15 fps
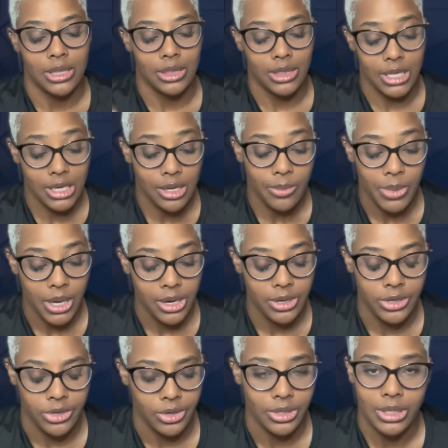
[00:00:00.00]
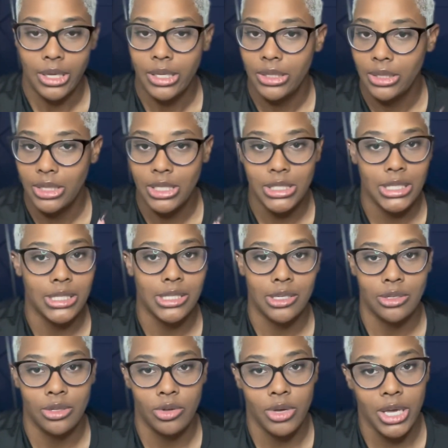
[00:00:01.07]
think about it and you're like, this isn't a
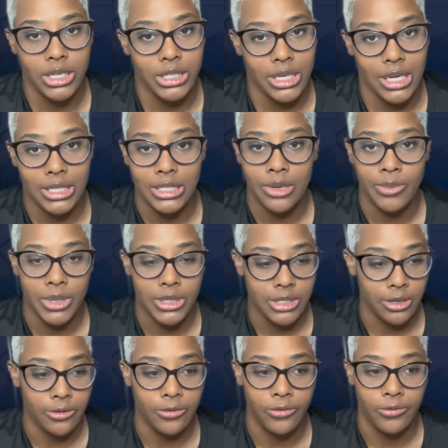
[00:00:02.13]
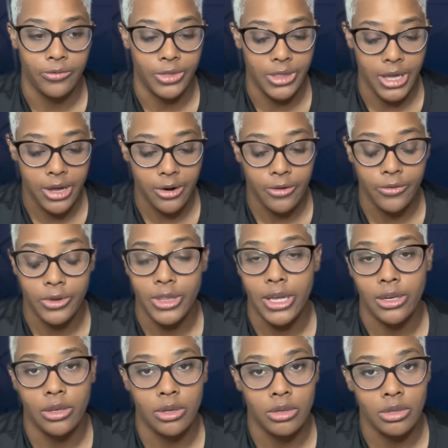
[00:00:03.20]
location I can see myself there for that
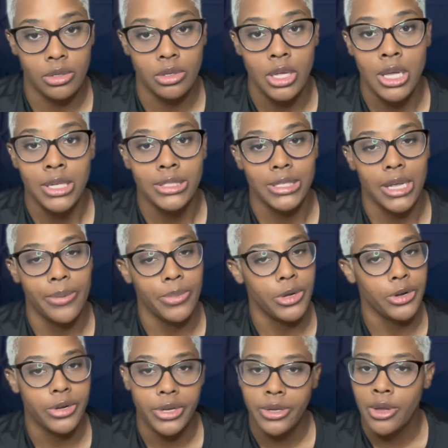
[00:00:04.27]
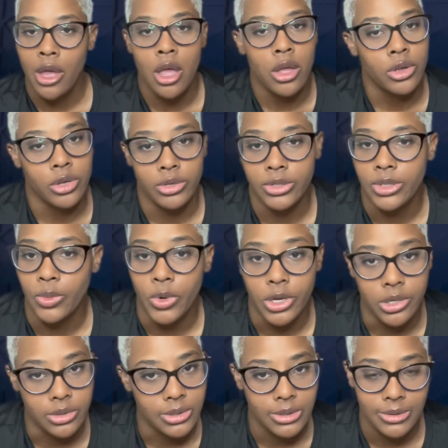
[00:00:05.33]
long, time period, go somewhere
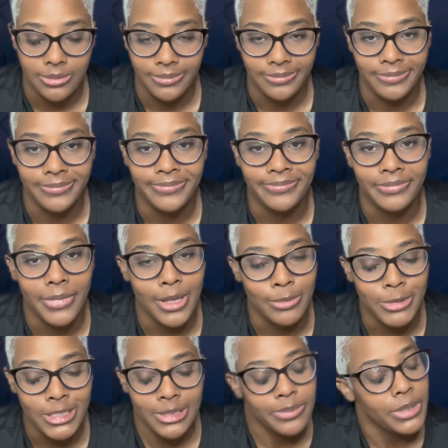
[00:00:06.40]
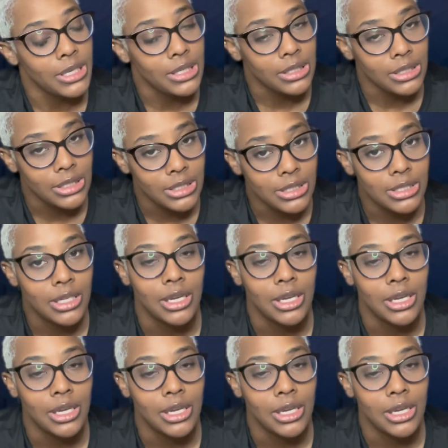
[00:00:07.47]
else. I'm just being honest.